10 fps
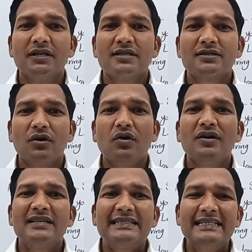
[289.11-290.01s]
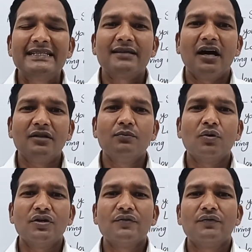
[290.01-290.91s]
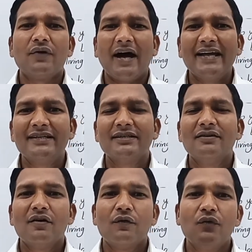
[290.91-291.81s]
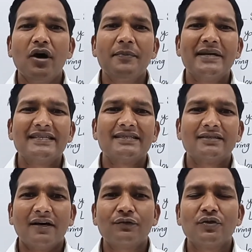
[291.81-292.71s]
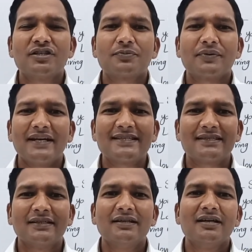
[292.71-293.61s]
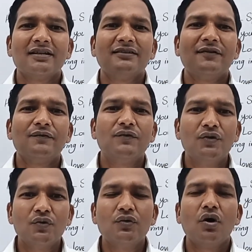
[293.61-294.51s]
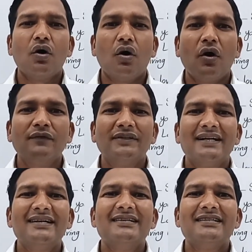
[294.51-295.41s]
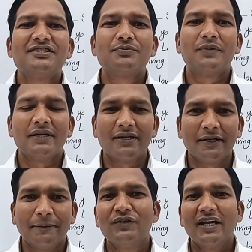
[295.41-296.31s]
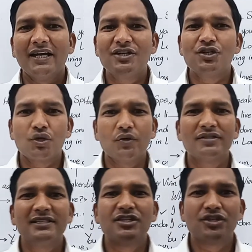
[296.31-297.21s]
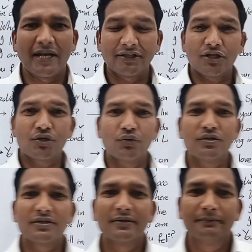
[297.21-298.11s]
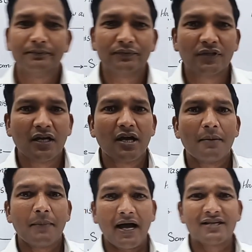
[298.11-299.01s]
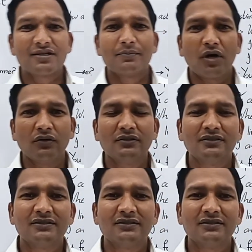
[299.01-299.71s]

So this unmodified verb is enough to express the view of the speaker. It shows the general truths. My eyes are brown.